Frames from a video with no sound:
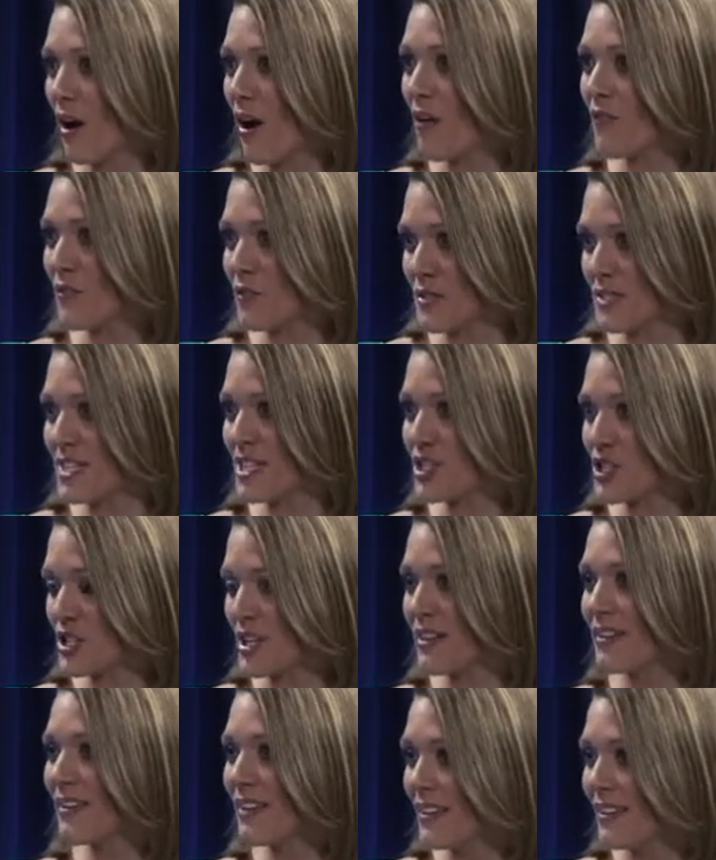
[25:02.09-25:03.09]

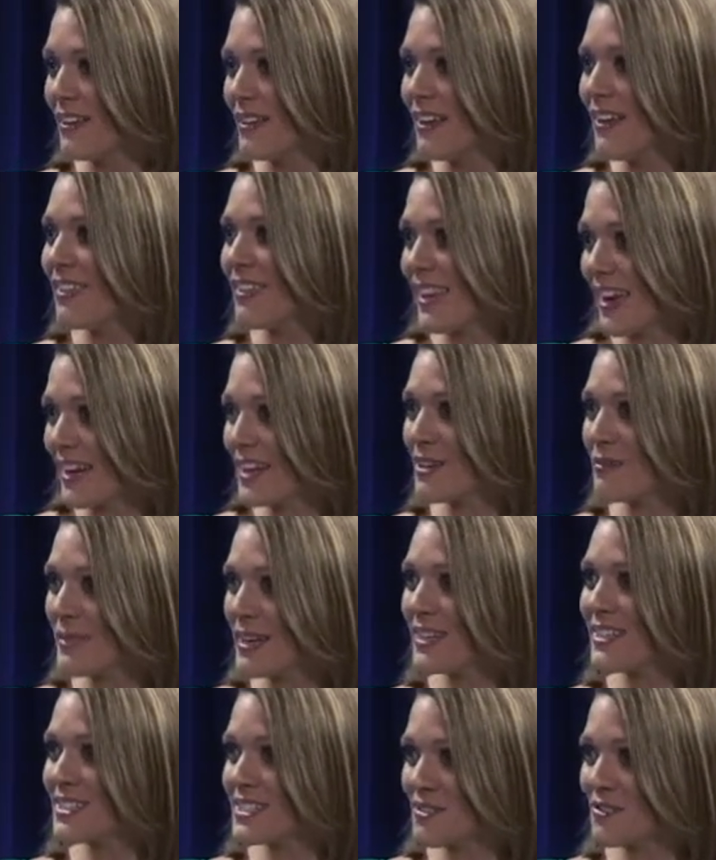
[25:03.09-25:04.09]
conversation, that can
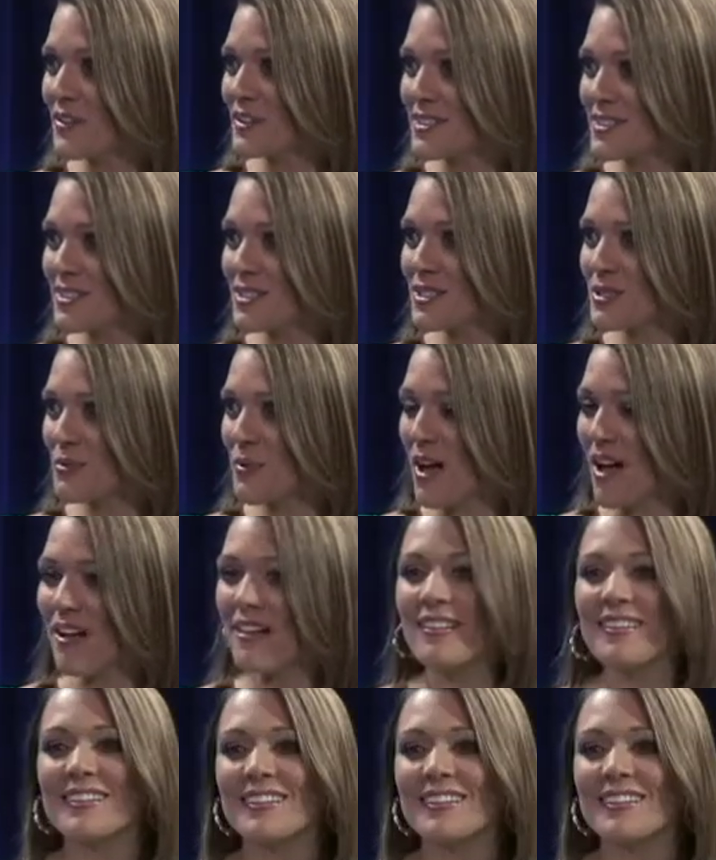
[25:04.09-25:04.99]
make a difference as well.